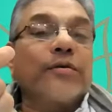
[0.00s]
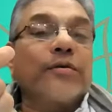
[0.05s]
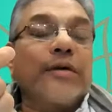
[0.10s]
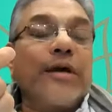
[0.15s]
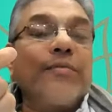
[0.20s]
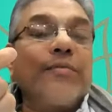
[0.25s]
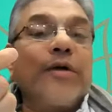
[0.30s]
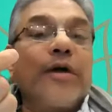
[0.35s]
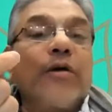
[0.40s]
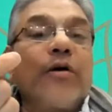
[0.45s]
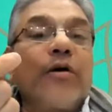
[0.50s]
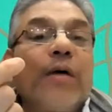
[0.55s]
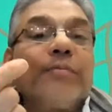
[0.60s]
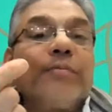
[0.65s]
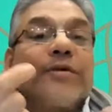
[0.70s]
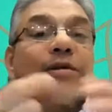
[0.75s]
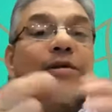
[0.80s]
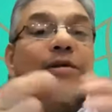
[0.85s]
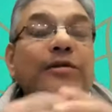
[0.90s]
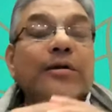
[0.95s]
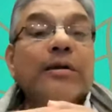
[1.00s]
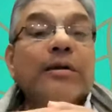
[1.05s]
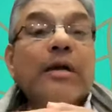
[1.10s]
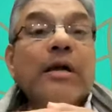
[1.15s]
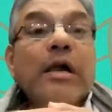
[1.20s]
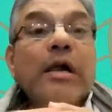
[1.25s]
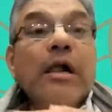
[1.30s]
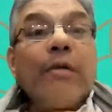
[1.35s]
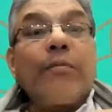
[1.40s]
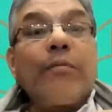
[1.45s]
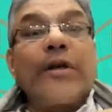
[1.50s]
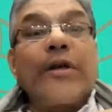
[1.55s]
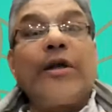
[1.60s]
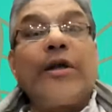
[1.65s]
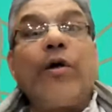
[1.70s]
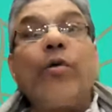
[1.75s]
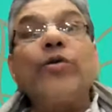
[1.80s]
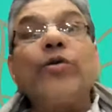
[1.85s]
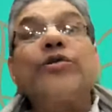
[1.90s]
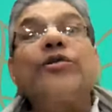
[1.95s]
chemical composition, but
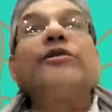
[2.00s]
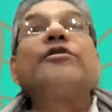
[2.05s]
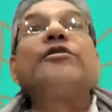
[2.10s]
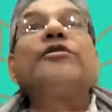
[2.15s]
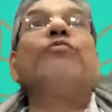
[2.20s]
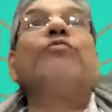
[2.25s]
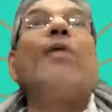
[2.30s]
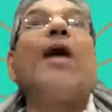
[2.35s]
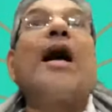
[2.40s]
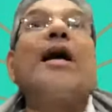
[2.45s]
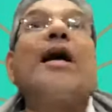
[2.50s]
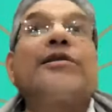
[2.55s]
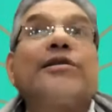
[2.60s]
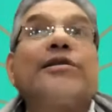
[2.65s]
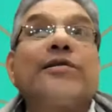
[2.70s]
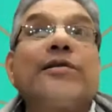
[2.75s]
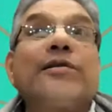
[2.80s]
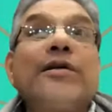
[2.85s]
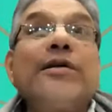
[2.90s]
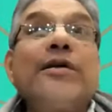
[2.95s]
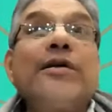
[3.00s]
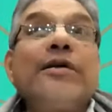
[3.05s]
the ocean is vast.